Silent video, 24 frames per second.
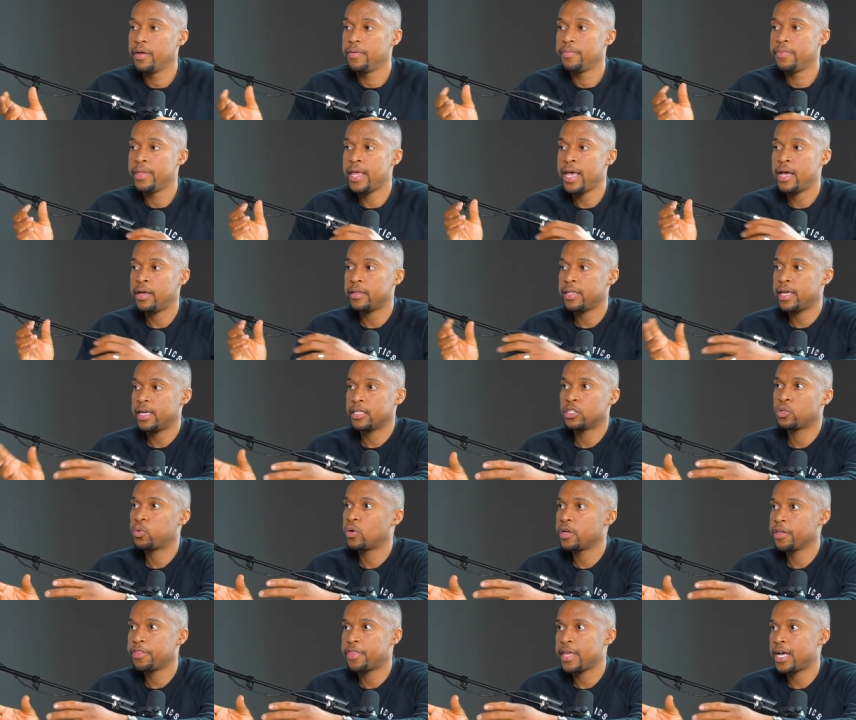Now that
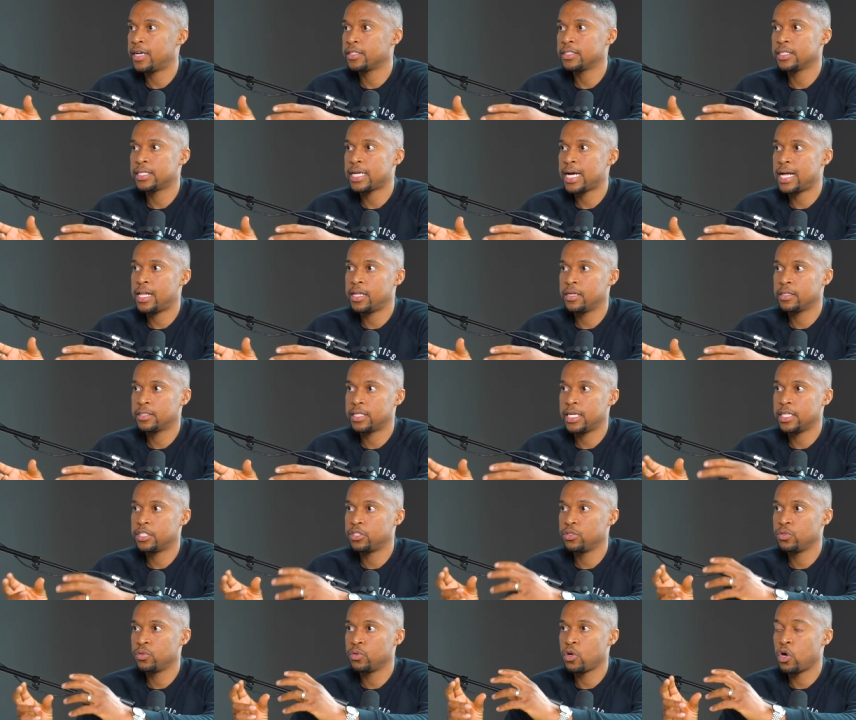twenty thousand dollars
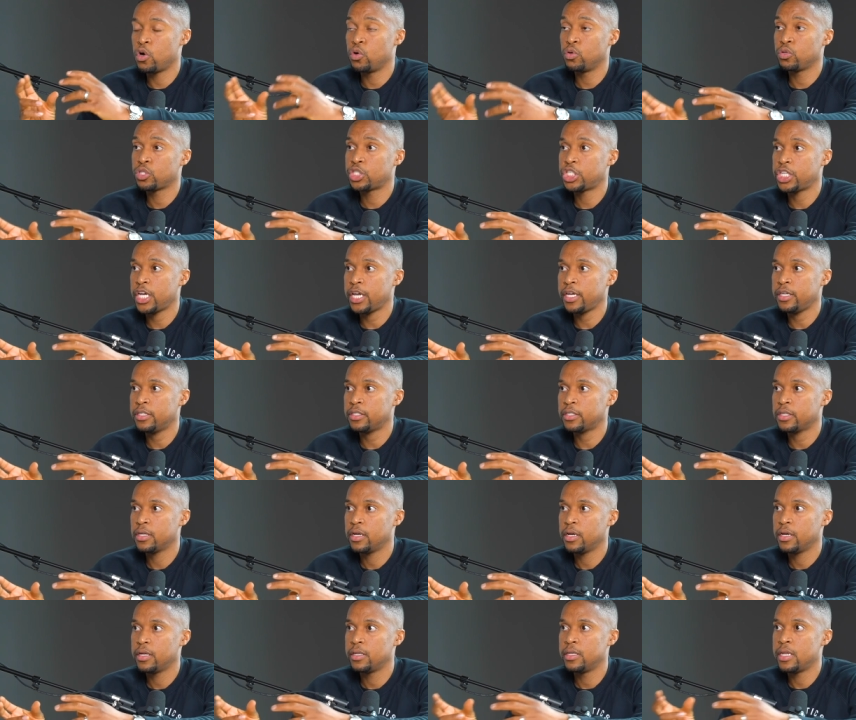that you owed Chase,
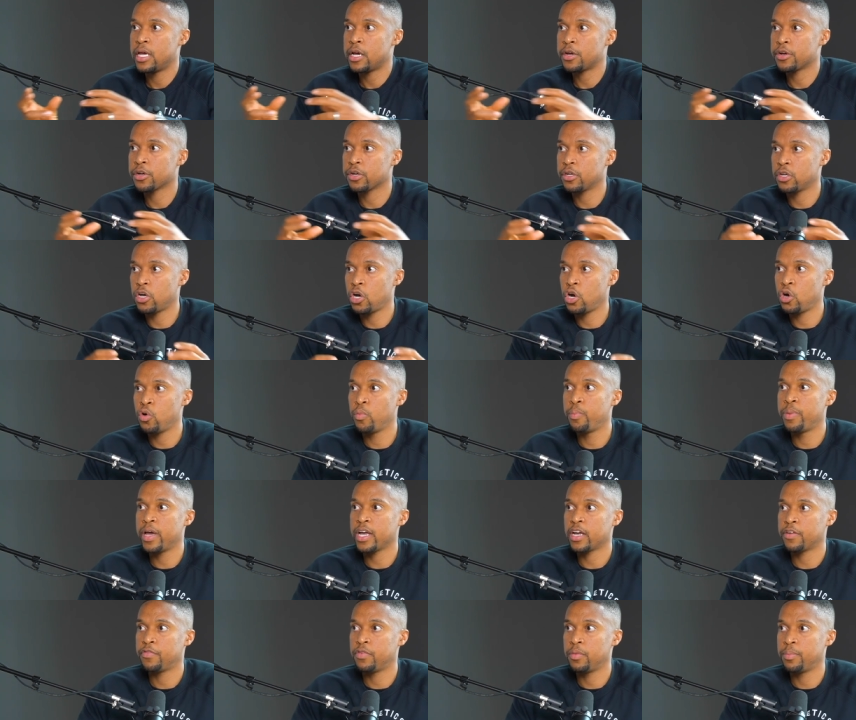now you're going to owe
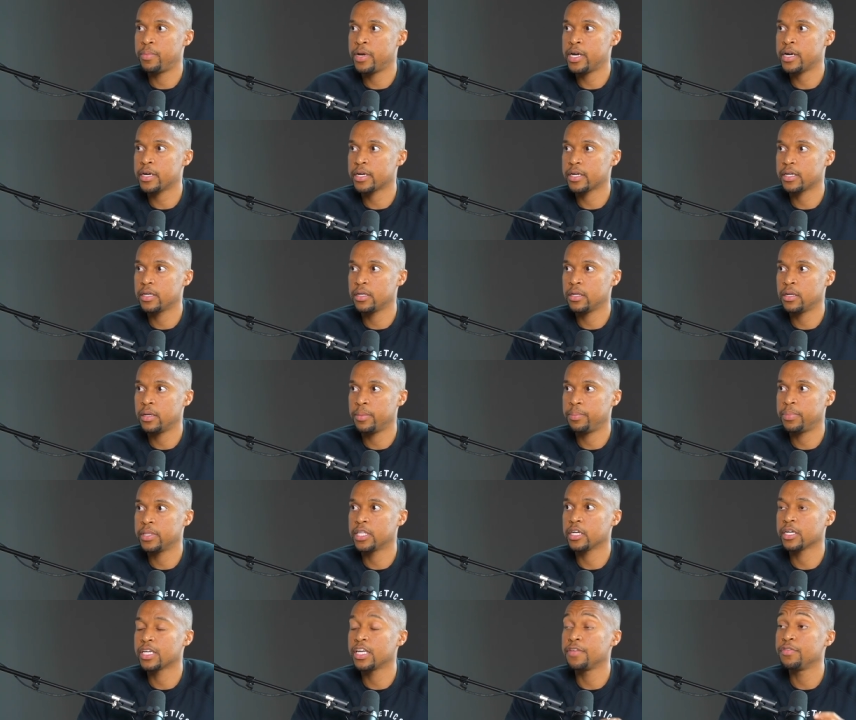Bank of America, mm -hmm.
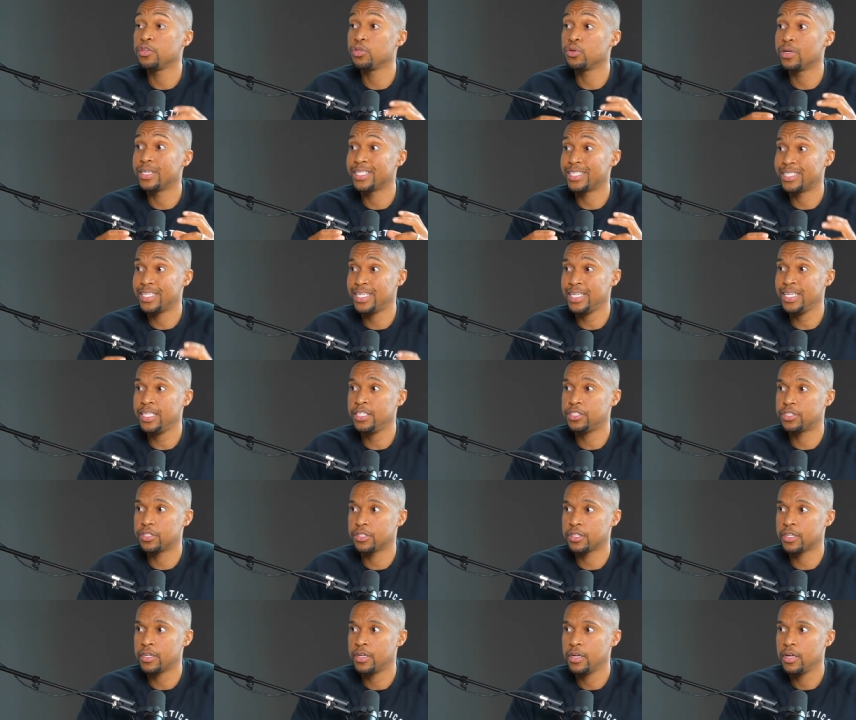but they're mm-hmm. giving you a
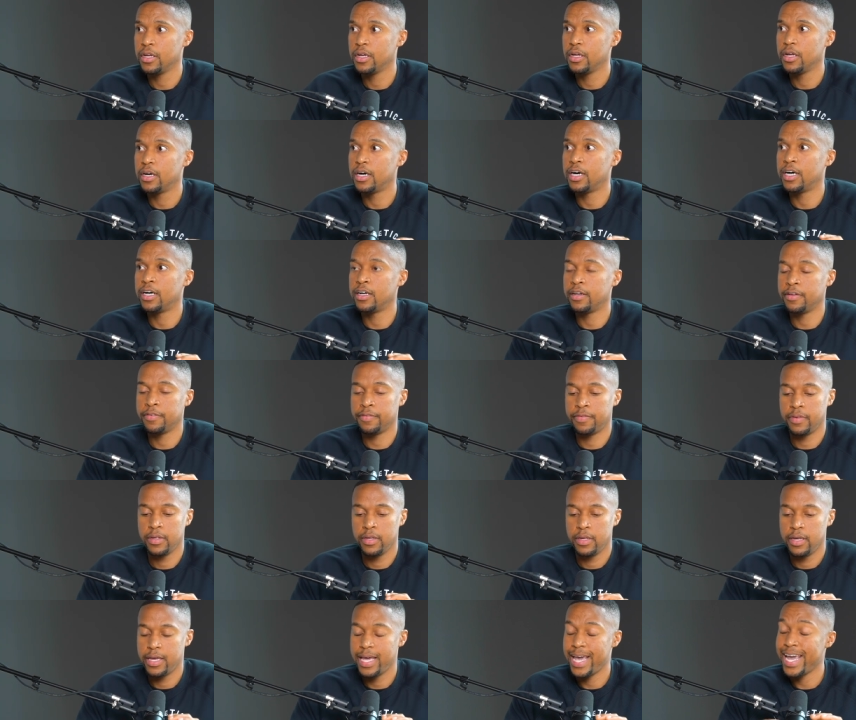teaser of
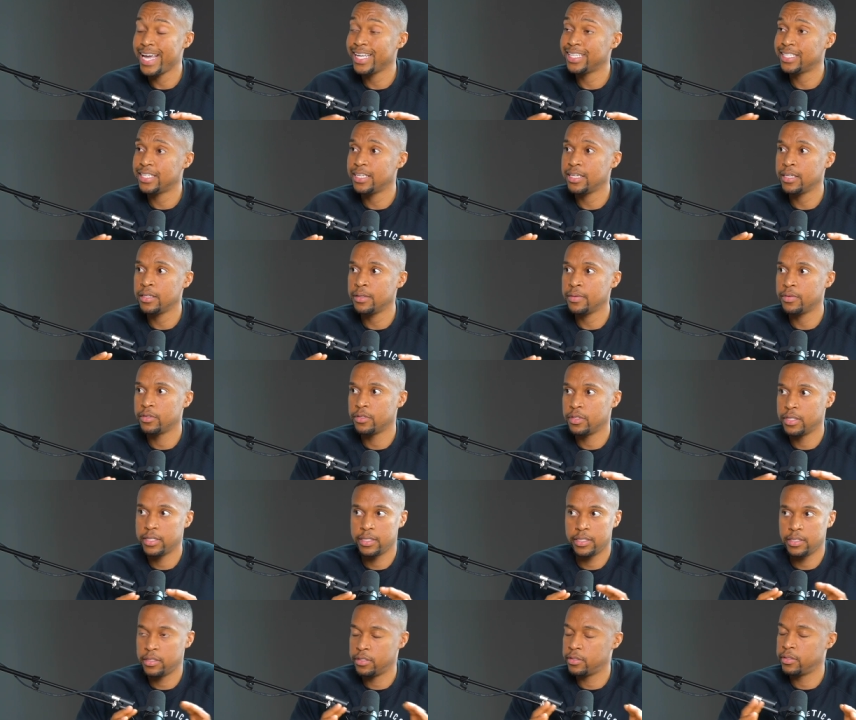eighteen.
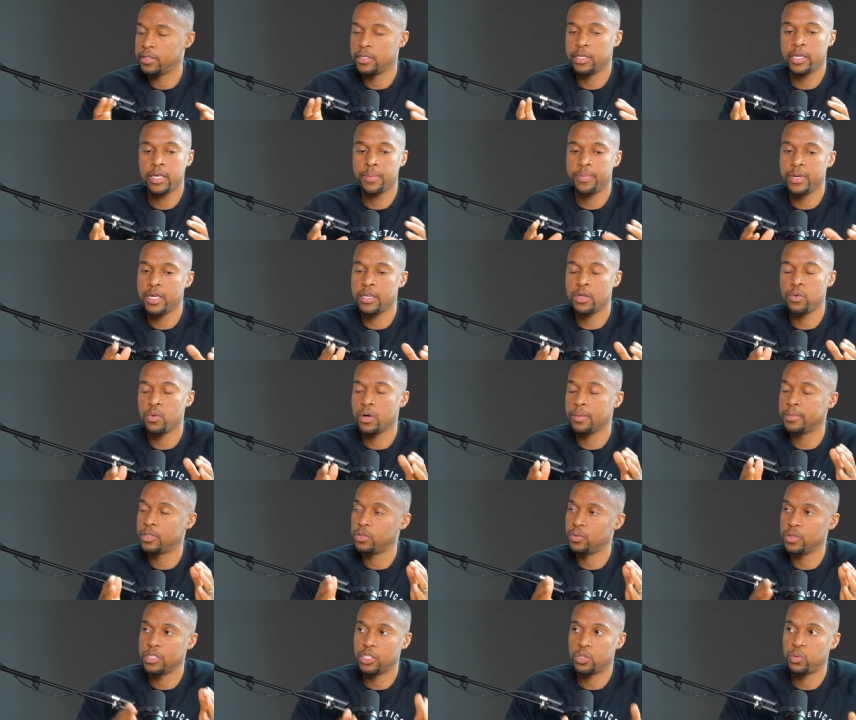It could be anywhere
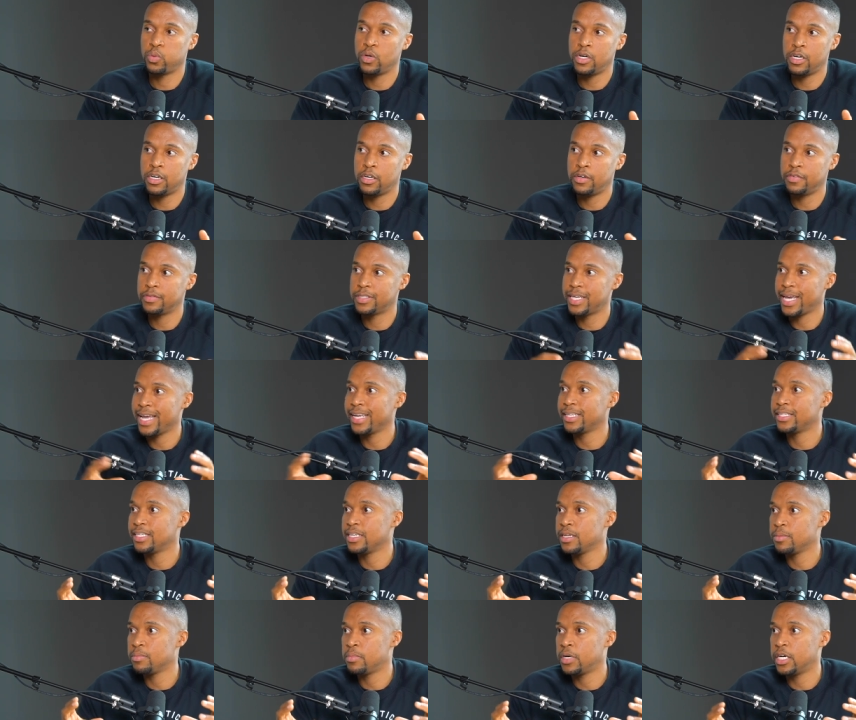between twelve to
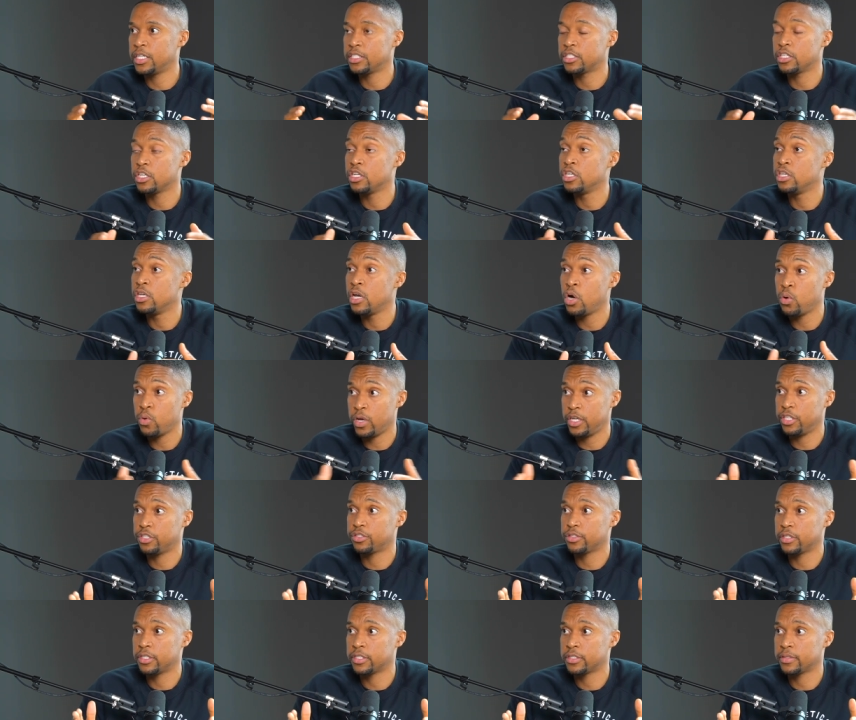eighteen months, no
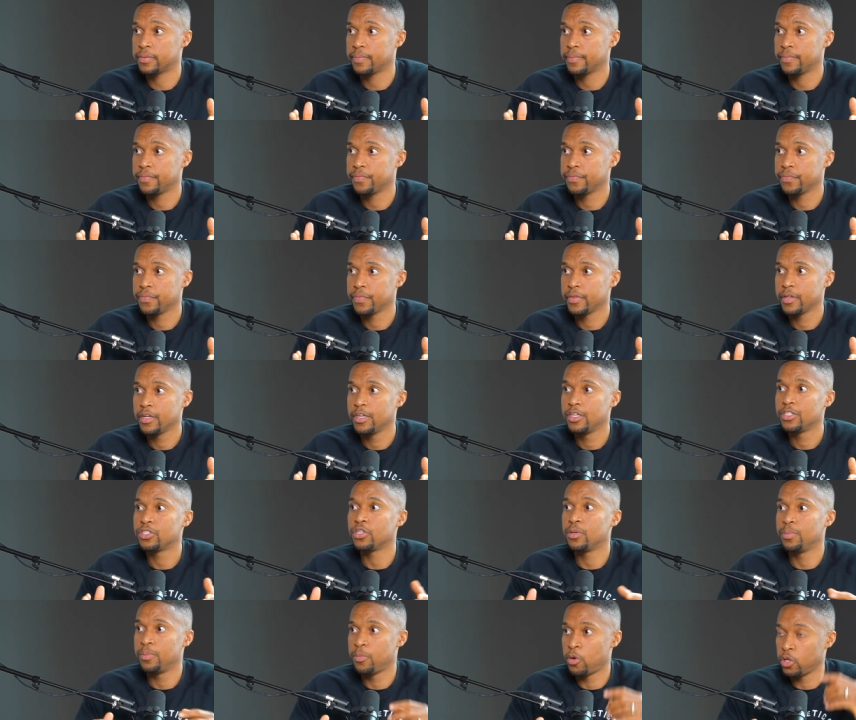interest. Mm -hmm.
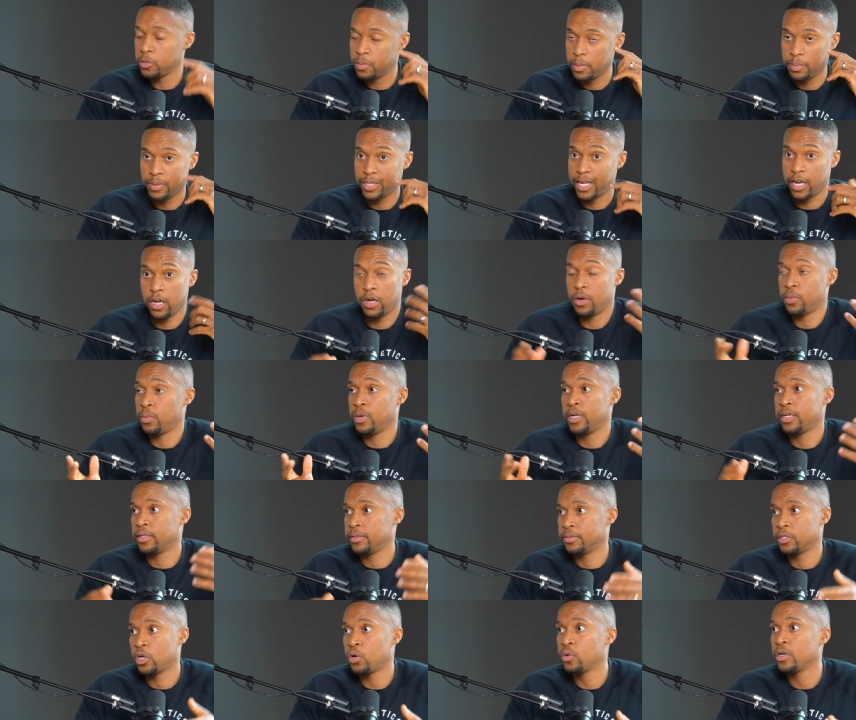So most people are like, oh
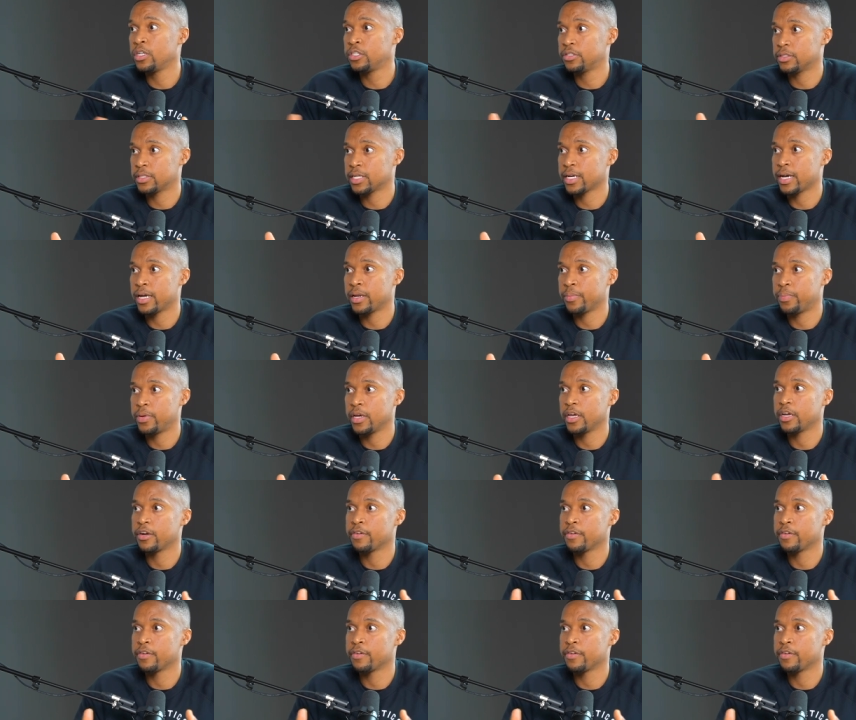well, no interest, I got to pay.